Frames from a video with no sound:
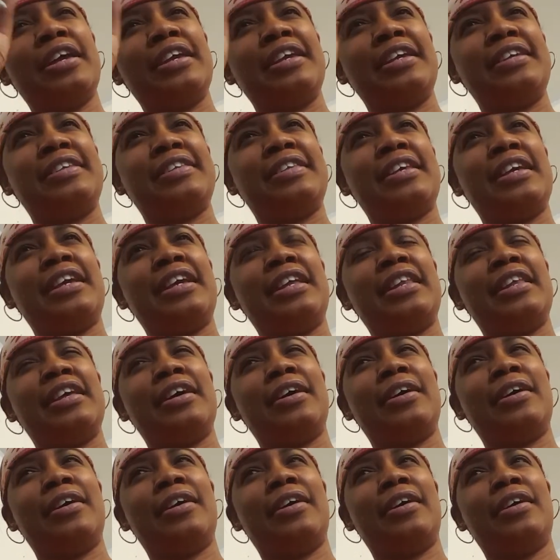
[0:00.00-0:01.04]
you see the
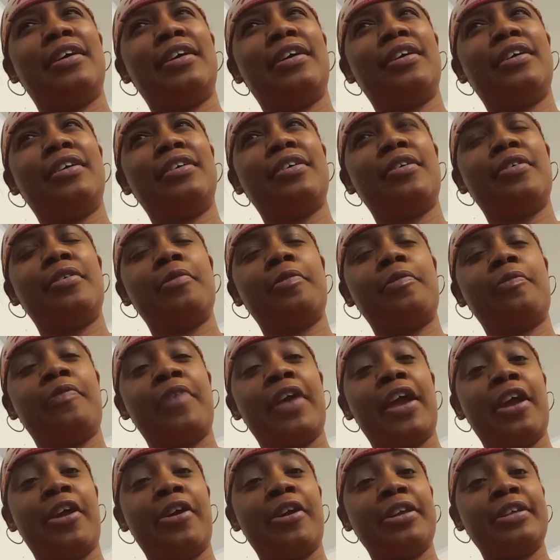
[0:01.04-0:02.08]
uh,
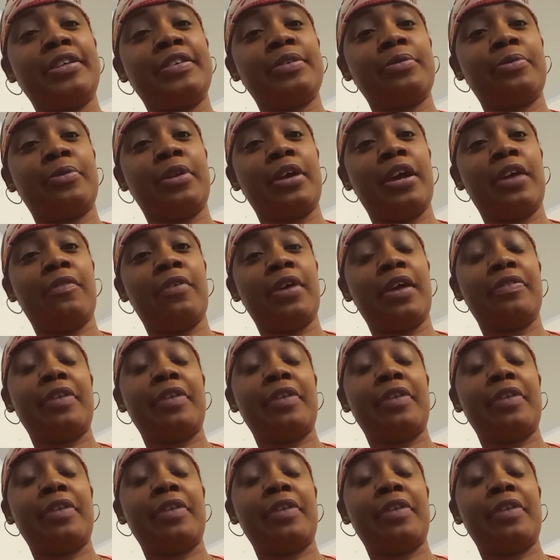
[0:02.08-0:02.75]
ferrets, whatever.